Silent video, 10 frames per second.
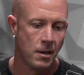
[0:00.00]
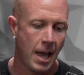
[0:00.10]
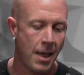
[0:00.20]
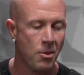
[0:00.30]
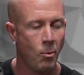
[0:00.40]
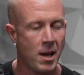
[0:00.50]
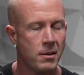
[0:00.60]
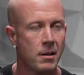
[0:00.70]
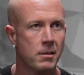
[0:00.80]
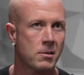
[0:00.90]
the way
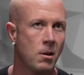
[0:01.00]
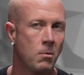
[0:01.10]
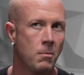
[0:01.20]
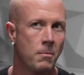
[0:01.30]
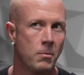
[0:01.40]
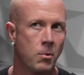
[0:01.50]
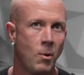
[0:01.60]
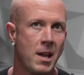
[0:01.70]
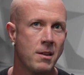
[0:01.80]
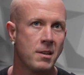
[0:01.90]

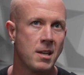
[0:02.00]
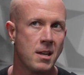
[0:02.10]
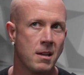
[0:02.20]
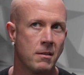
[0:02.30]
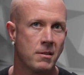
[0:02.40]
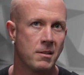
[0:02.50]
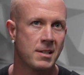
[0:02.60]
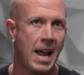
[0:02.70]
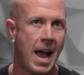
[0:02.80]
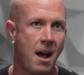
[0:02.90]
the
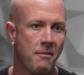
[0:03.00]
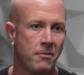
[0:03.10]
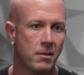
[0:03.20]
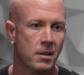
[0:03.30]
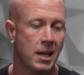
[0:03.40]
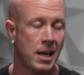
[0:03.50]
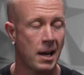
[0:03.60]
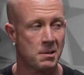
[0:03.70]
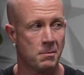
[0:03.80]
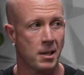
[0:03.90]
staff
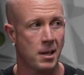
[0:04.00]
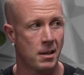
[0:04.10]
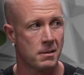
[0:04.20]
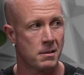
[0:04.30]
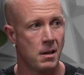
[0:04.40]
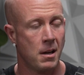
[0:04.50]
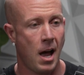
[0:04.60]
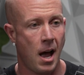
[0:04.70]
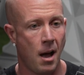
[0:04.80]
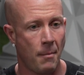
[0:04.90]
connects with the kids.
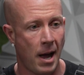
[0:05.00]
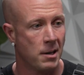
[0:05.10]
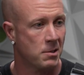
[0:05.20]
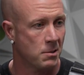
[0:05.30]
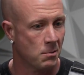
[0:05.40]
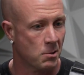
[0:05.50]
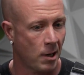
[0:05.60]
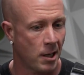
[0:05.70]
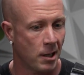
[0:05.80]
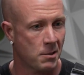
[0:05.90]
I had a student
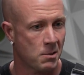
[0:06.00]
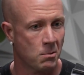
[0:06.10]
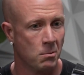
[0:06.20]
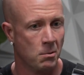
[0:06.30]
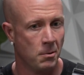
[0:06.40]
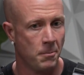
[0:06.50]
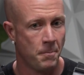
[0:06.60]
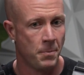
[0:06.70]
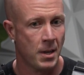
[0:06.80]
training at the school.